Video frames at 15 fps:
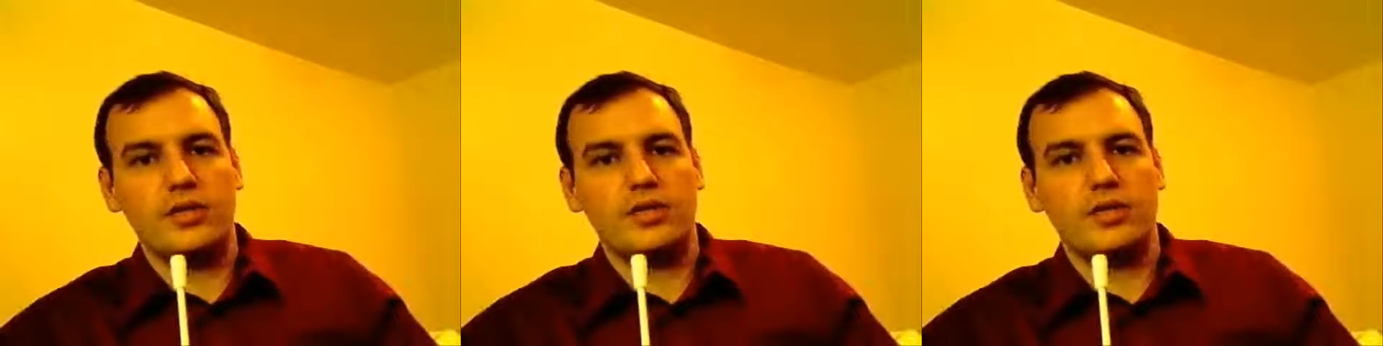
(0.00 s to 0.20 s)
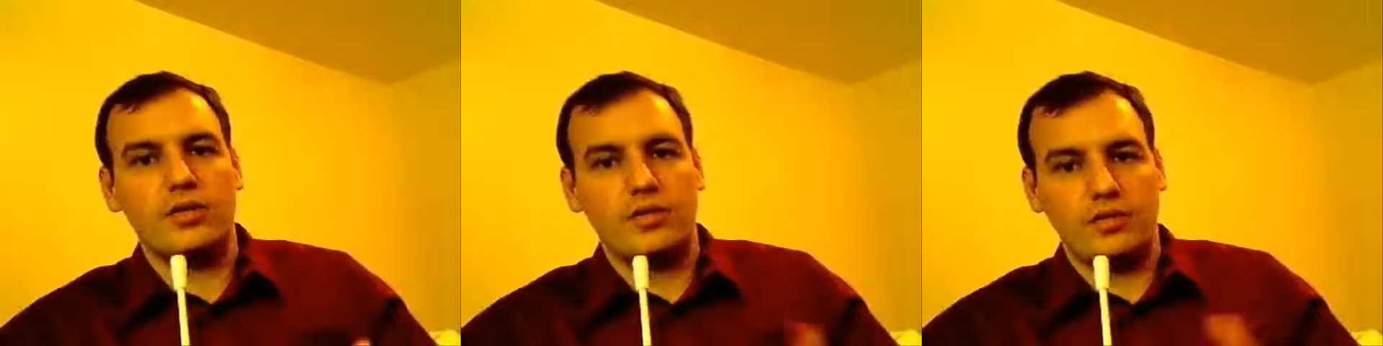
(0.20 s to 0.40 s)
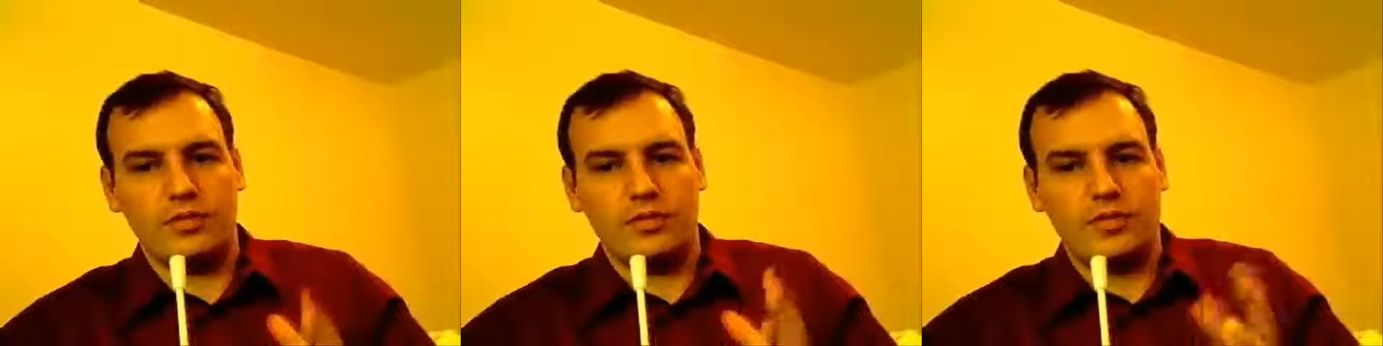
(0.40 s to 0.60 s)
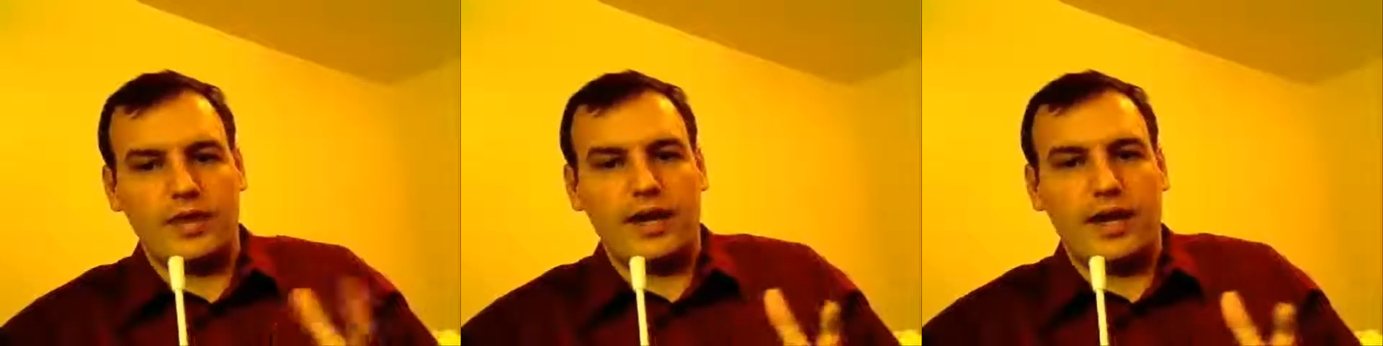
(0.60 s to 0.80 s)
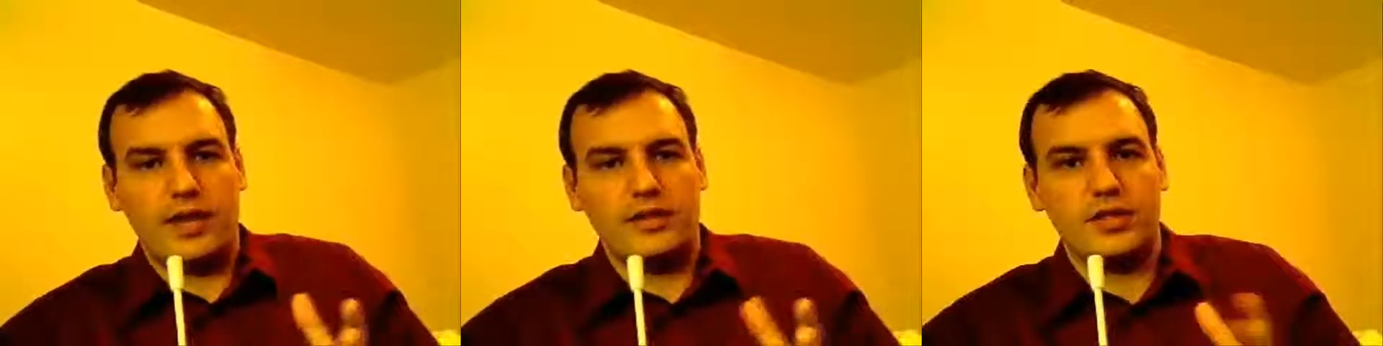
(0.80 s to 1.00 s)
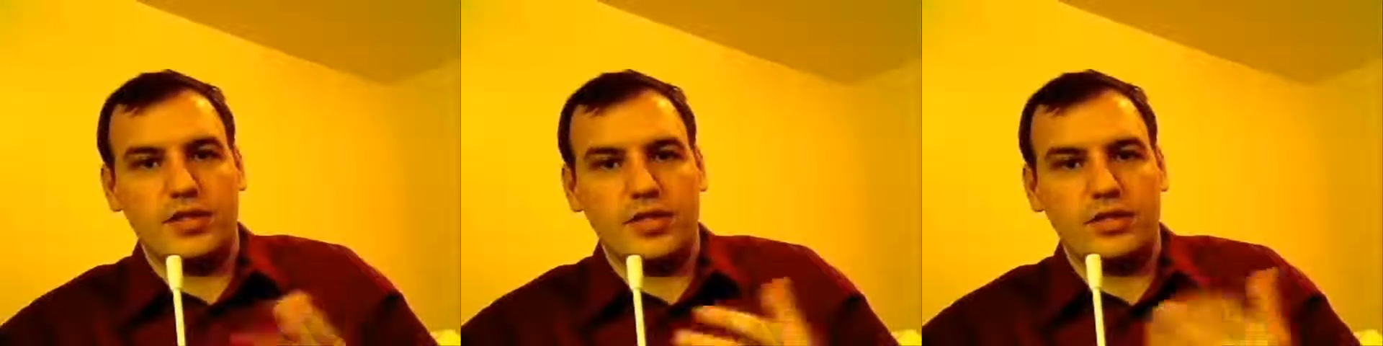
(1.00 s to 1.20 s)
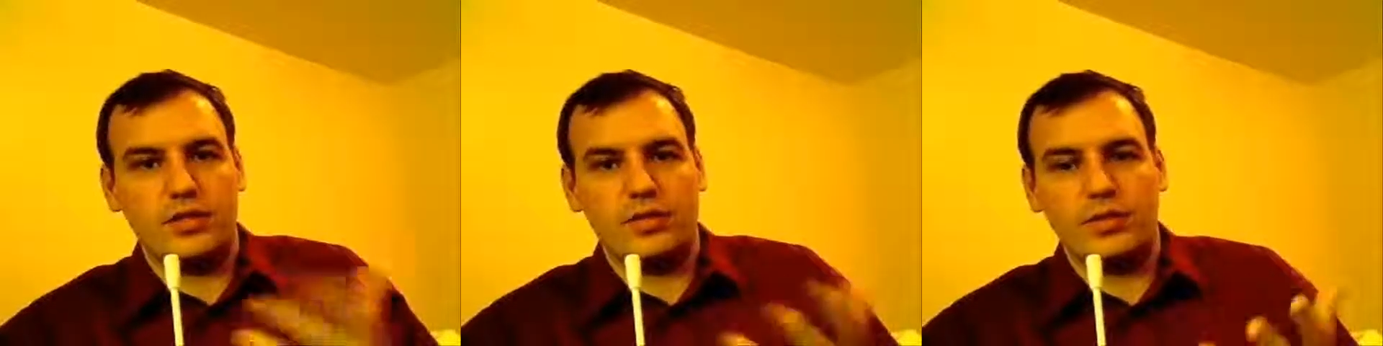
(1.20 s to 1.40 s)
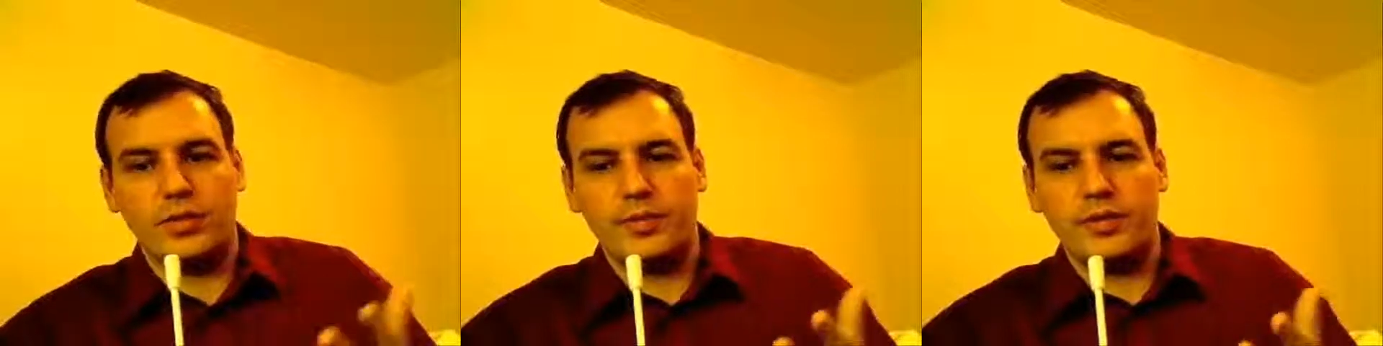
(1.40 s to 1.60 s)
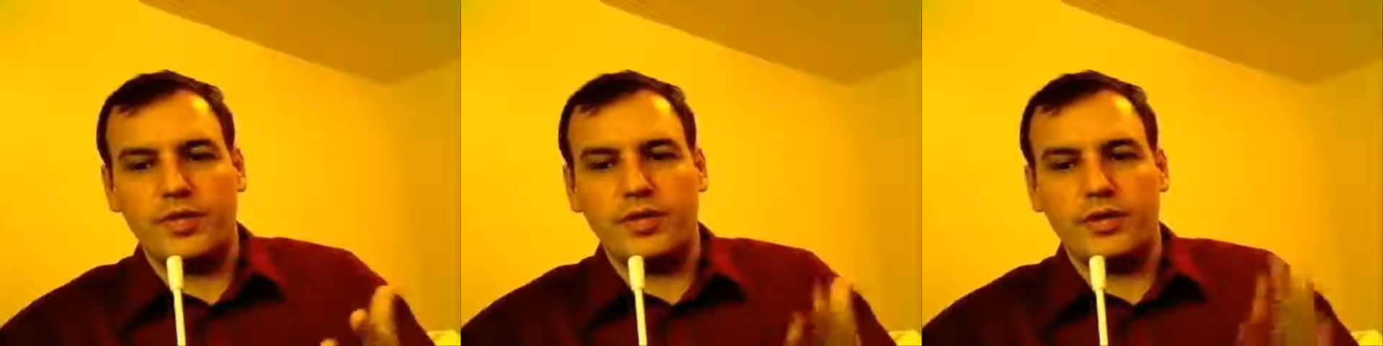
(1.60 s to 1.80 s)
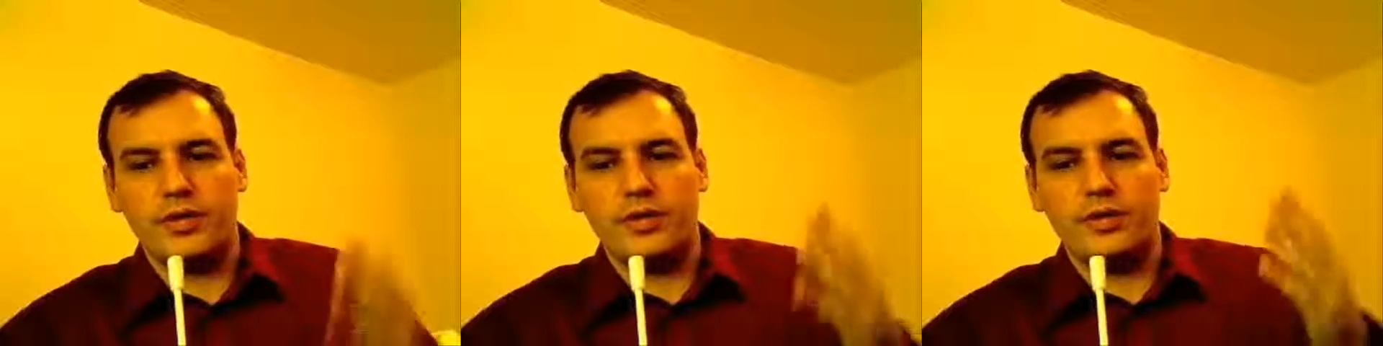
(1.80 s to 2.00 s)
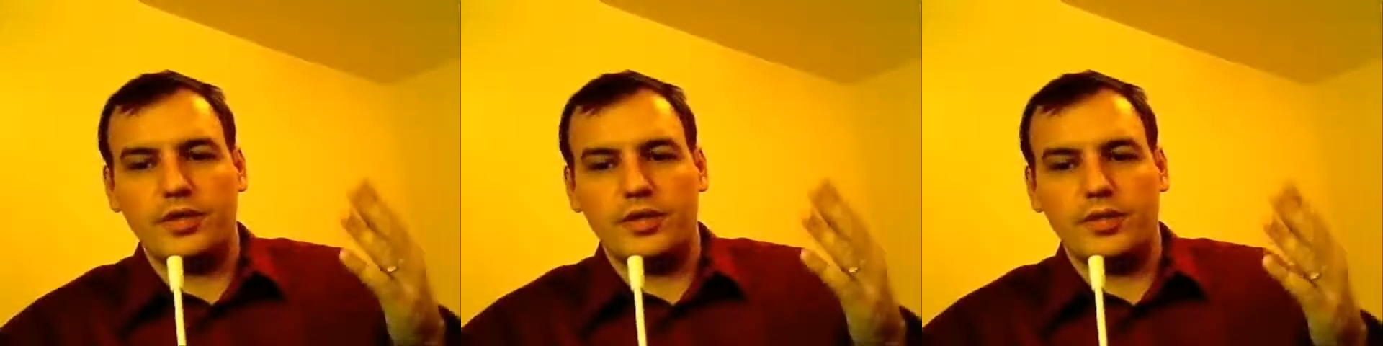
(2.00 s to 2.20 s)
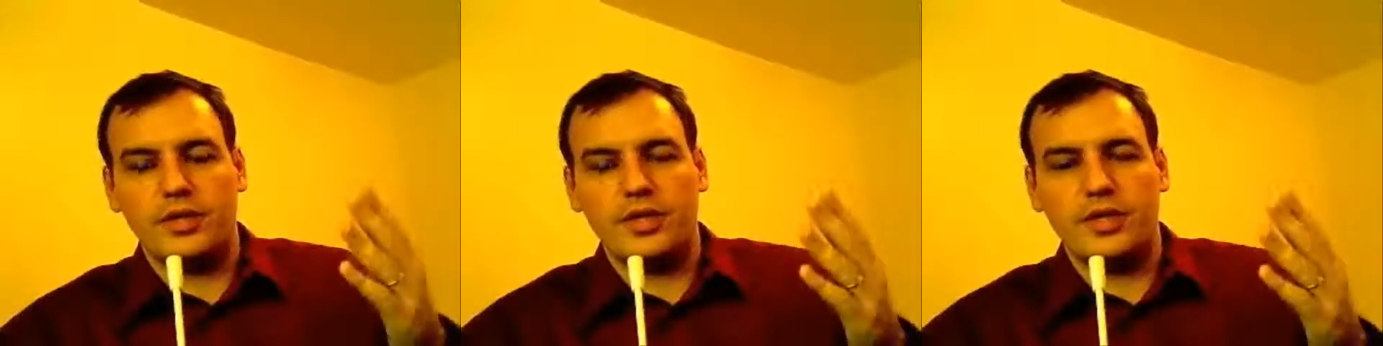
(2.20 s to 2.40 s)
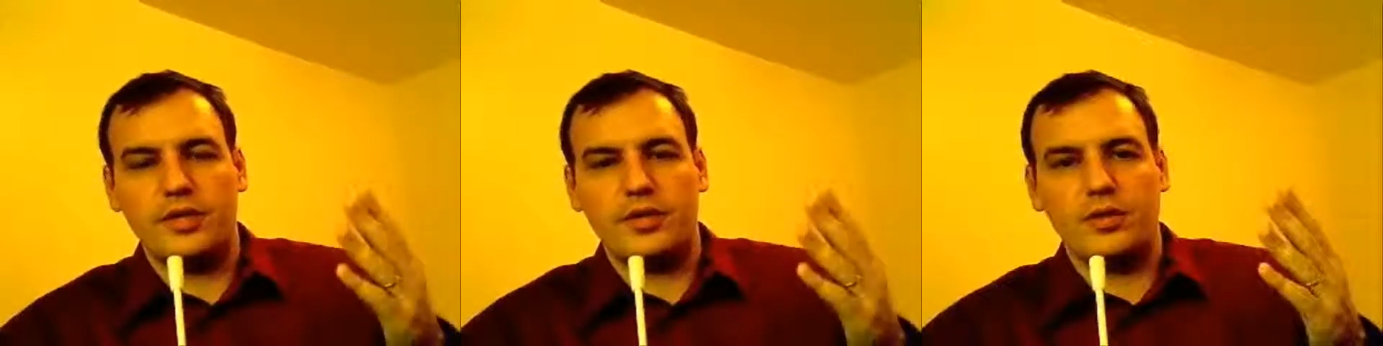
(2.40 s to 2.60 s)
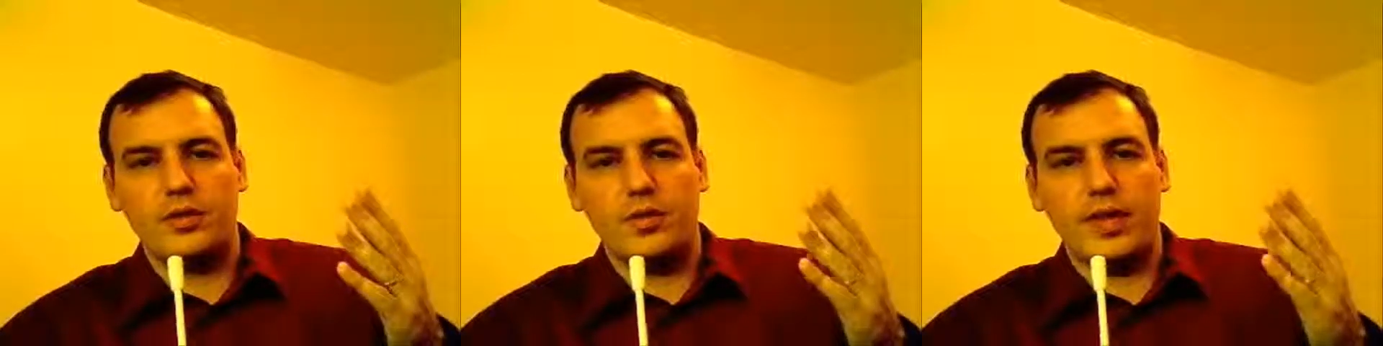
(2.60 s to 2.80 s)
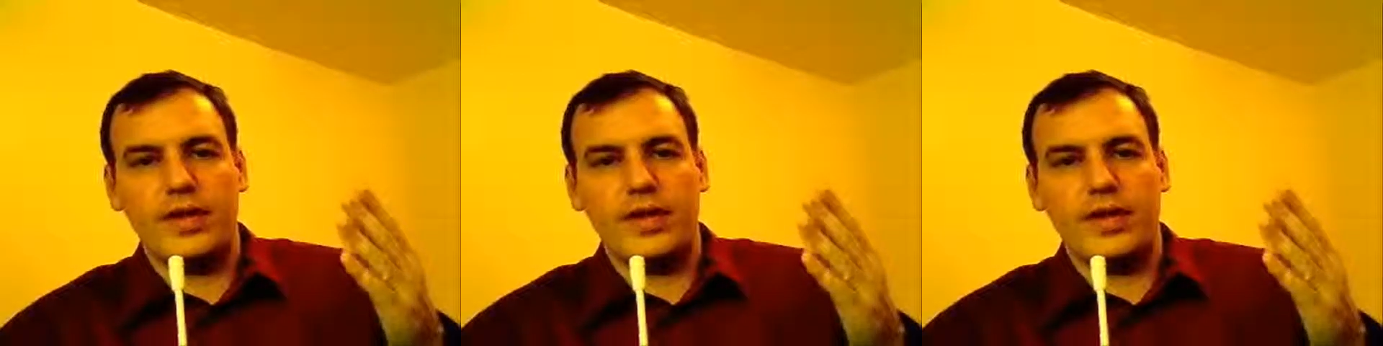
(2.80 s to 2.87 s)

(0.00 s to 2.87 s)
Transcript: financially or with material